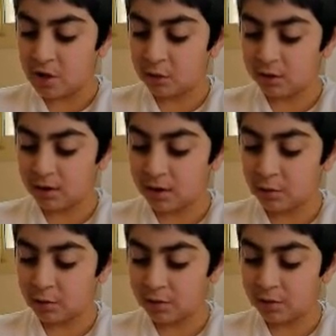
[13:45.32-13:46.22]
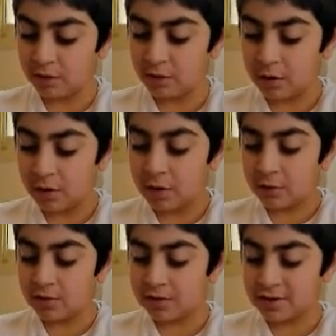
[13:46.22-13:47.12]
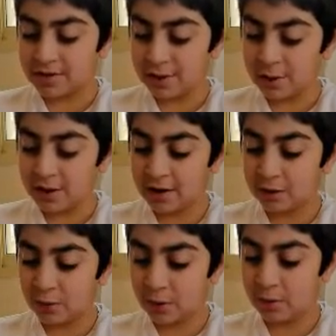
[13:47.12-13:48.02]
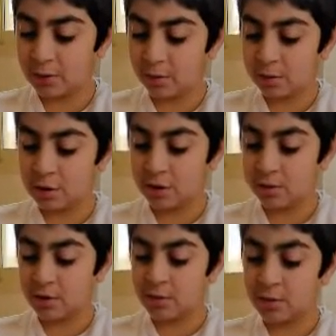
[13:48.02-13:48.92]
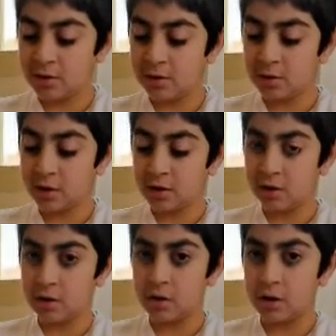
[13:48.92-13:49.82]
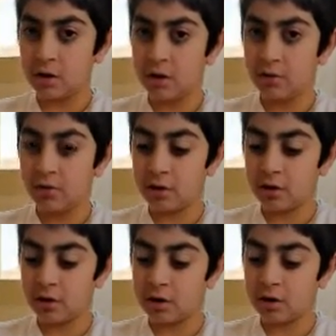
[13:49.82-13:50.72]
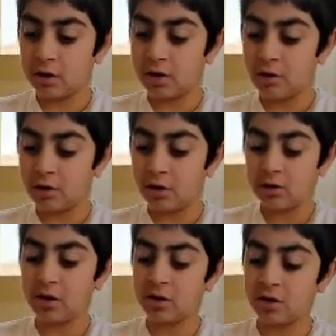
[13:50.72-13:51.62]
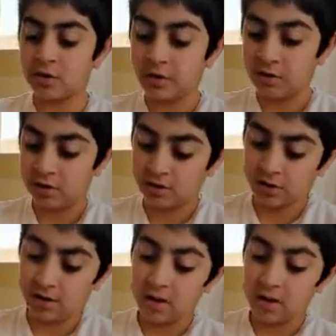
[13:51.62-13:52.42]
What can we do? We should stay at home as much as possible to make it less likely for us to catch the virus.